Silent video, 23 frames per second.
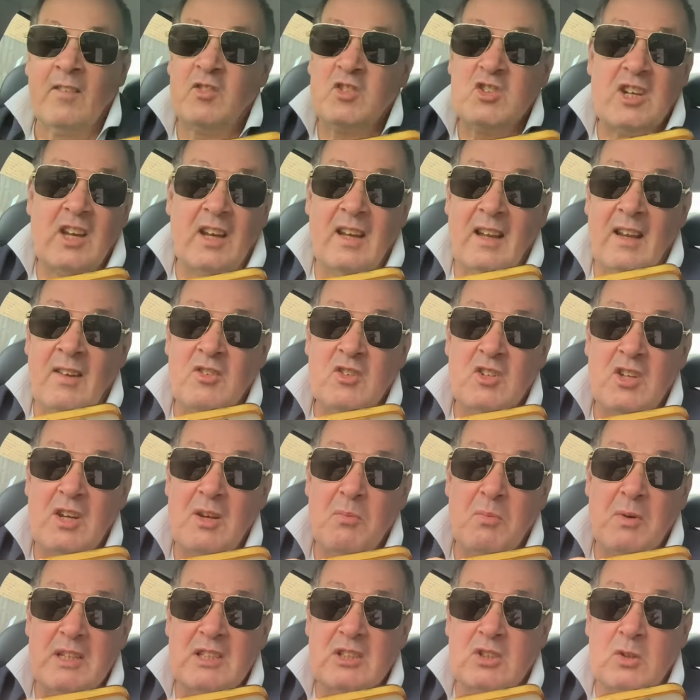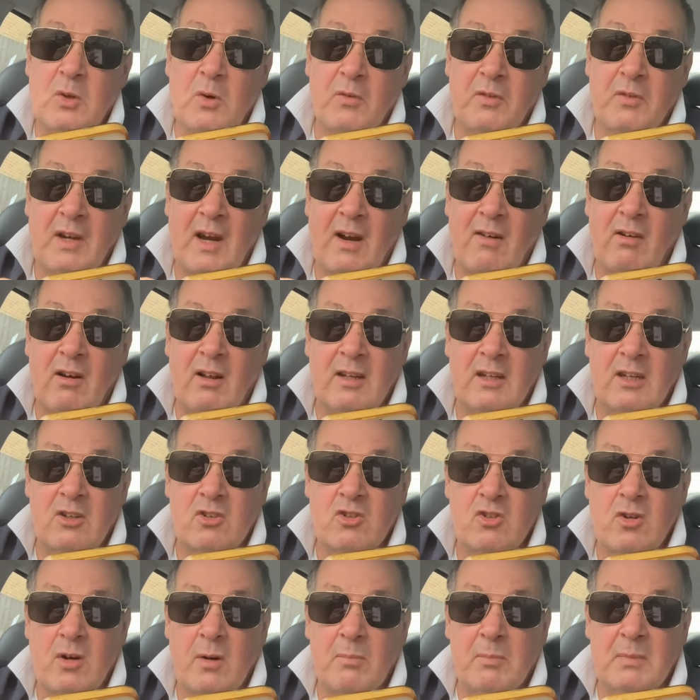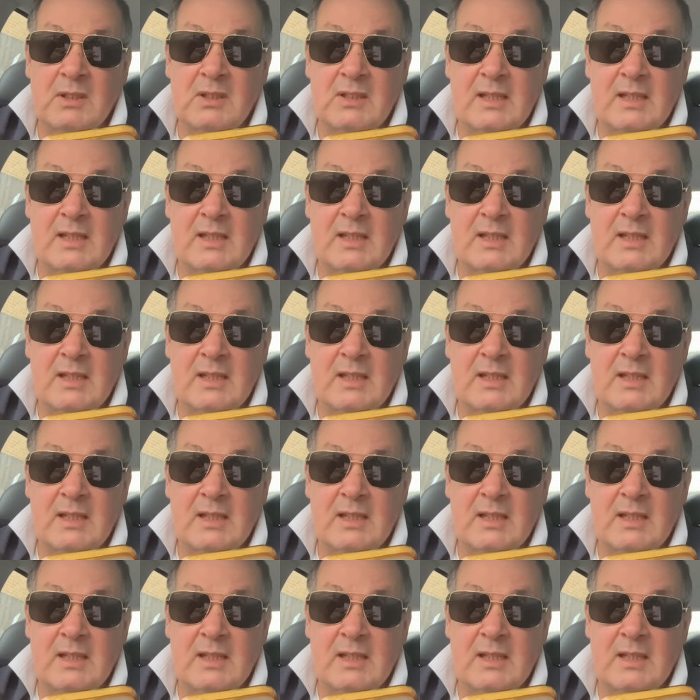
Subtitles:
she wins North Carolina, Trump is